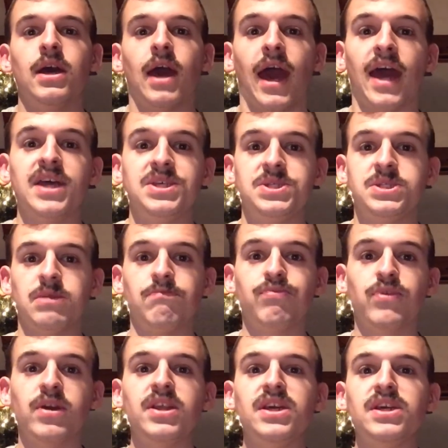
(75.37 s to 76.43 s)
has some
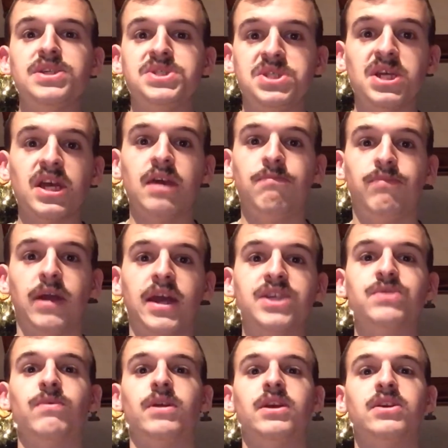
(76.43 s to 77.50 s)
pretty sticky
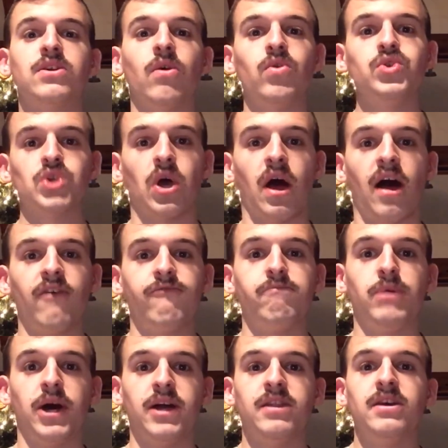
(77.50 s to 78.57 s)
brakes when it goes off,
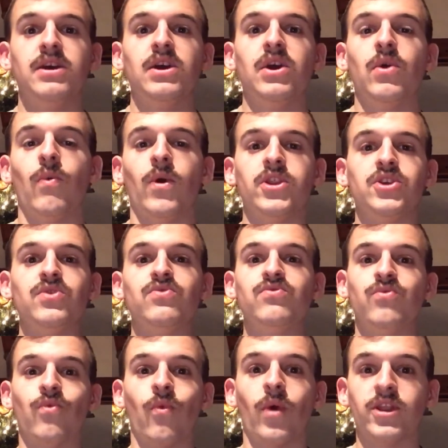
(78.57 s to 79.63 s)
but when you
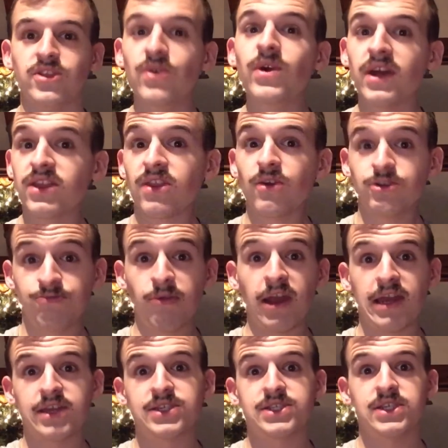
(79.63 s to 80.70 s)
hit those
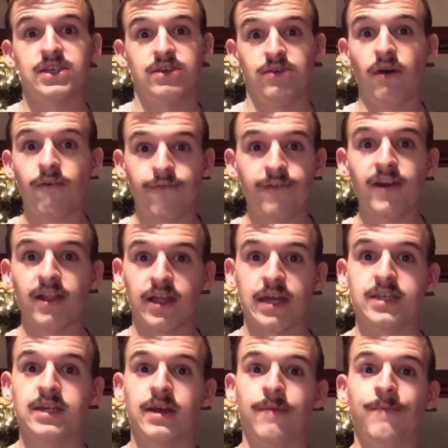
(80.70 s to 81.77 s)
brakes, you'll feel
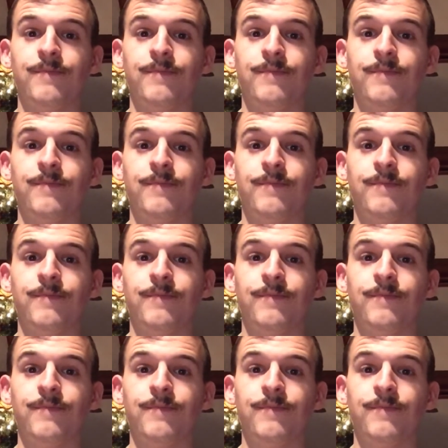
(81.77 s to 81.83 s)
it.